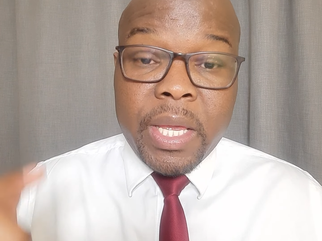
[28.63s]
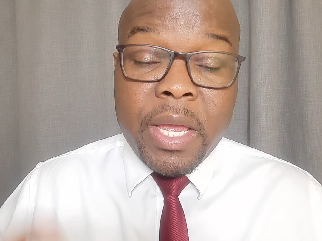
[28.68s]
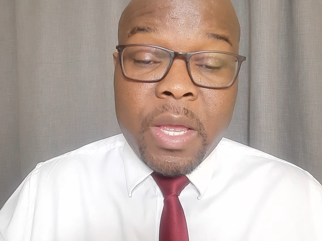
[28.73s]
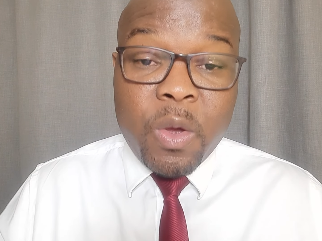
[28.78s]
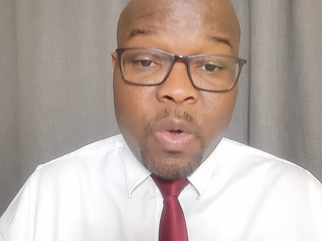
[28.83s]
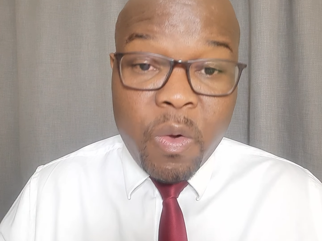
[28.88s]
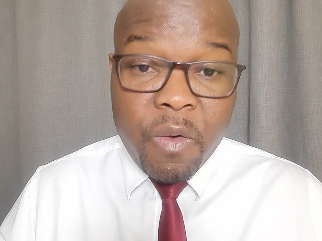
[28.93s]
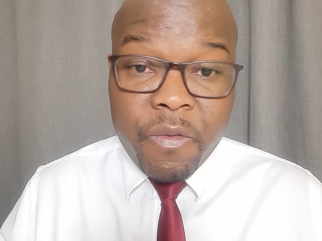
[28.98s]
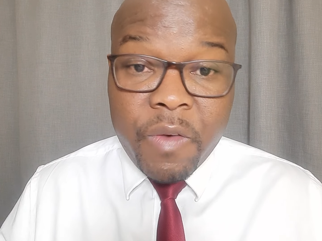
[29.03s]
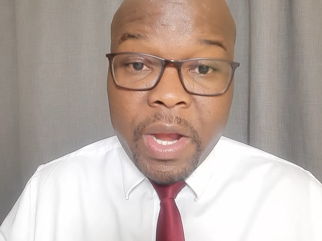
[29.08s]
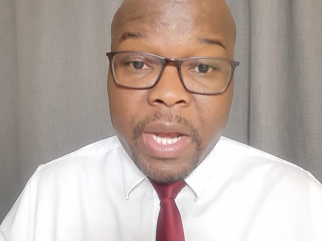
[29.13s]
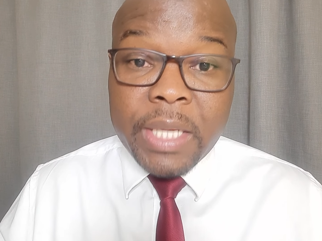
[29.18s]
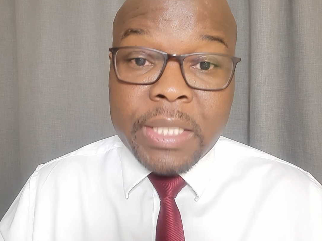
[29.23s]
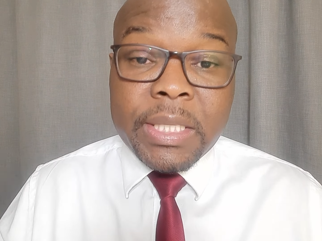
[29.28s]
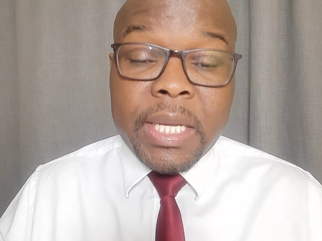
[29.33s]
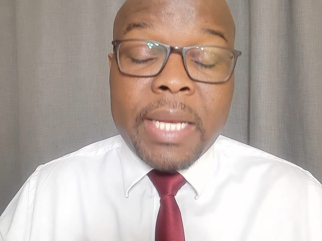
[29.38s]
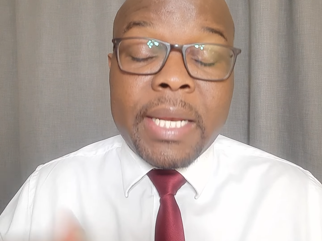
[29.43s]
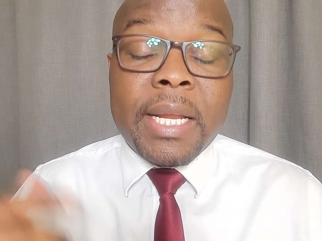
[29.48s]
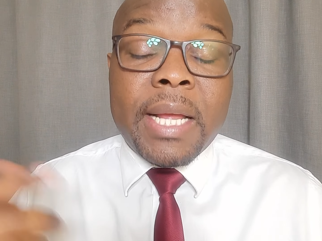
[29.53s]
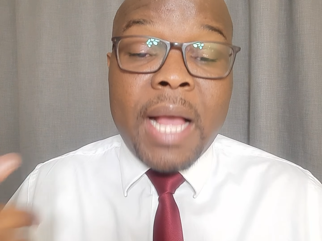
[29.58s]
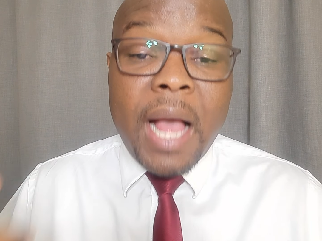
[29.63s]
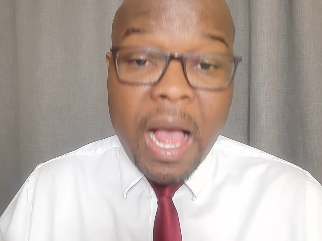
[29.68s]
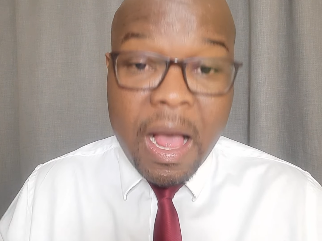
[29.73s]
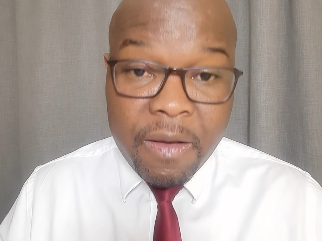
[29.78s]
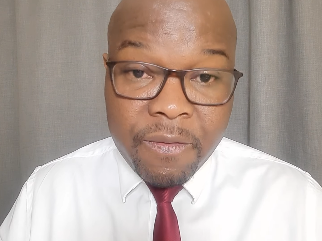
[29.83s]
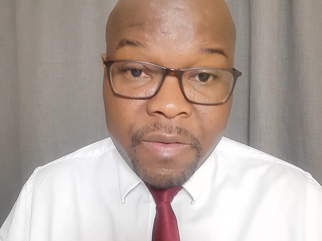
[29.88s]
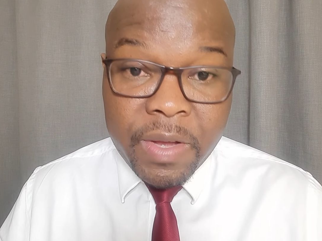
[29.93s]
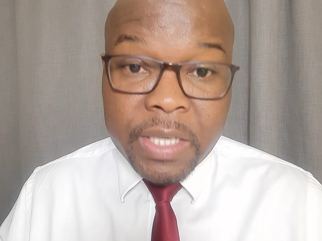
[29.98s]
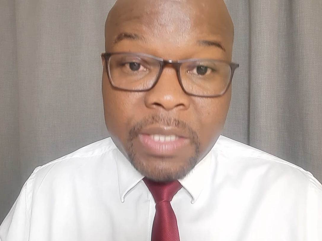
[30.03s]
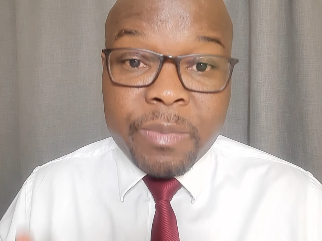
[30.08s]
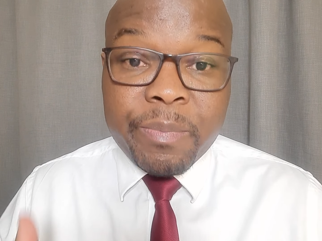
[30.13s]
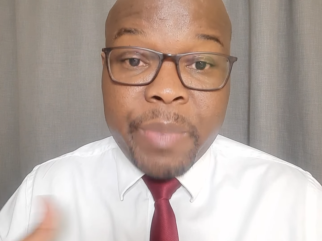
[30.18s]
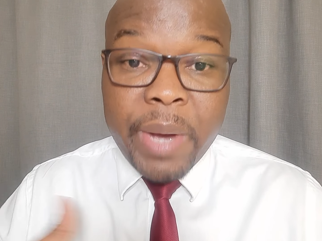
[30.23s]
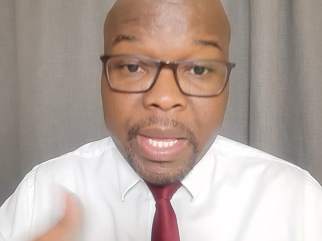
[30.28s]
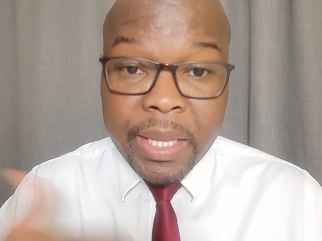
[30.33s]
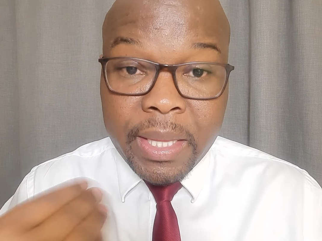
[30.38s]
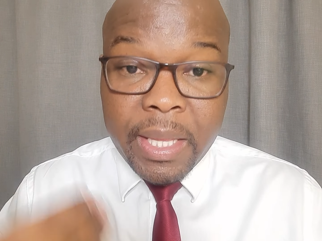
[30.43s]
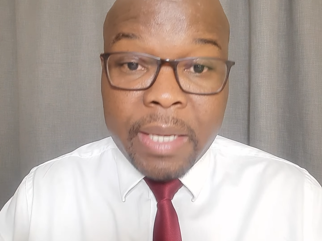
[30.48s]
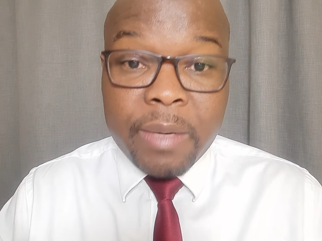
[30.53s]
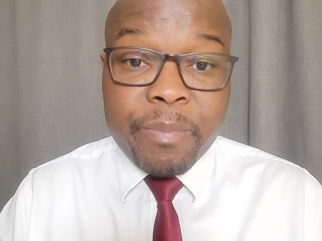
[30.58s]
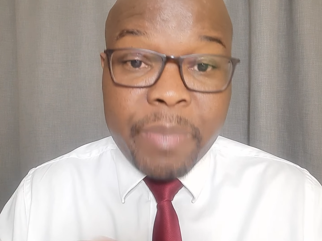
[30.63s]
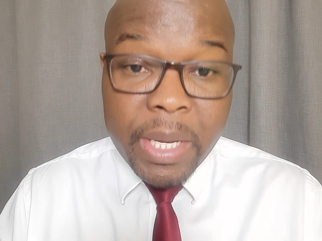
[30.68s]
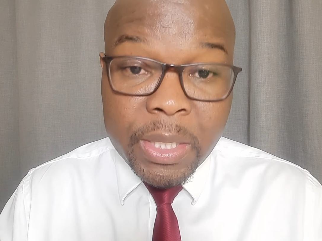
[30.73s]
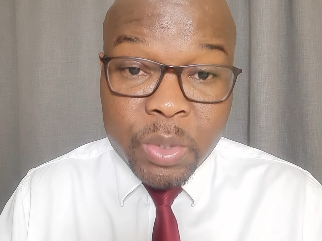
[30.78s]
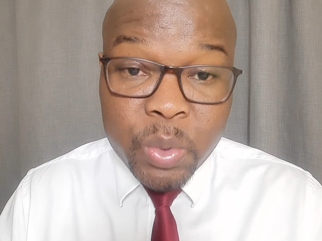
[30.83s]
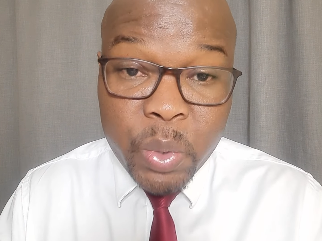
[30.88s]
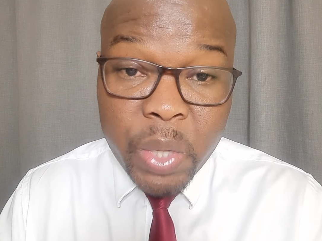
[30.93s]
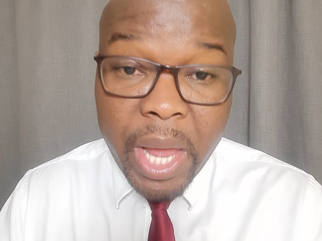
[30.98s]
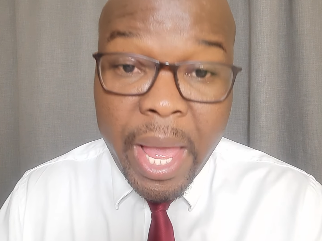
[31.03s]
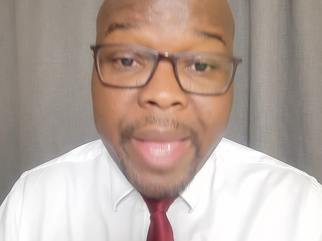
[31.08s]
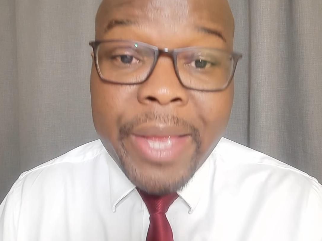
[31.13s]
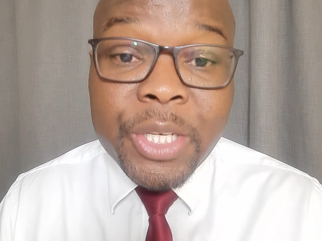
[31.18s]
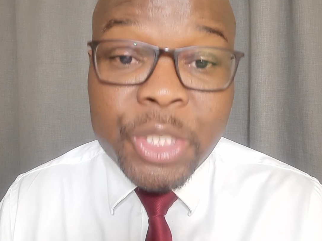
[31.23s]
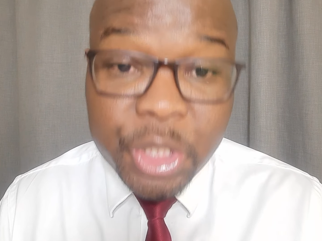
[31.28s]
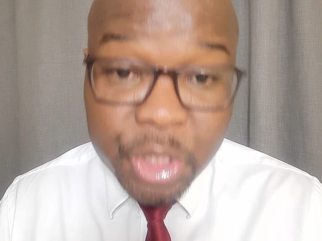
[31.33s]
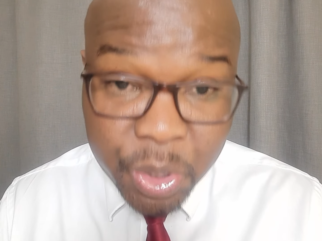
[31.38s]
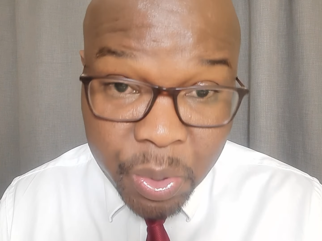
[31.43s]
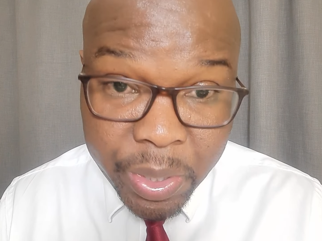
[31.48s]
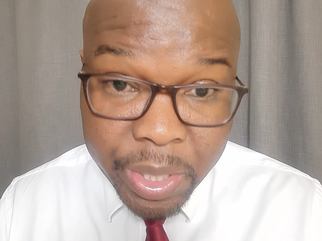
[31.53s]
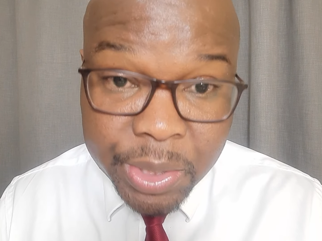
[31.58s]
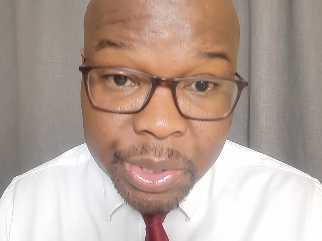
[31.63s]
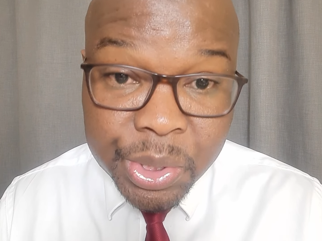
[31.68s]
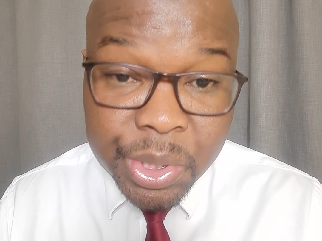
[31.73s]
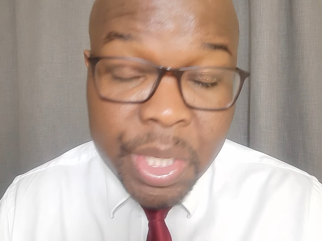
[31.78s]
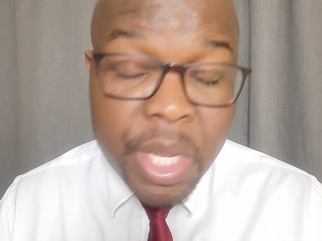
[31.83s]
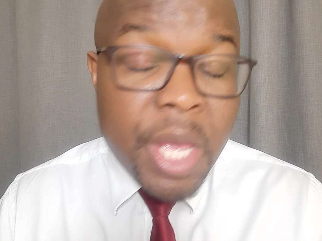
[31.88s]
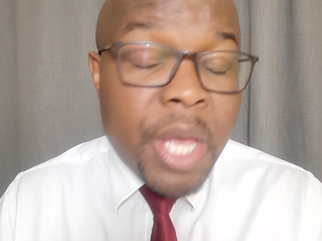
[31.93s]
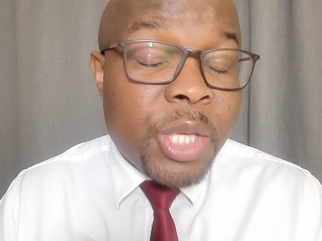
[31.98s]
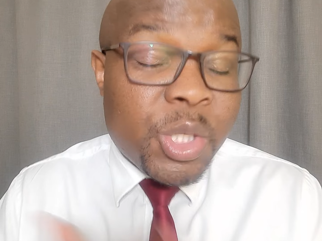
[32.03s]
equivalent and covered by that particular insurance.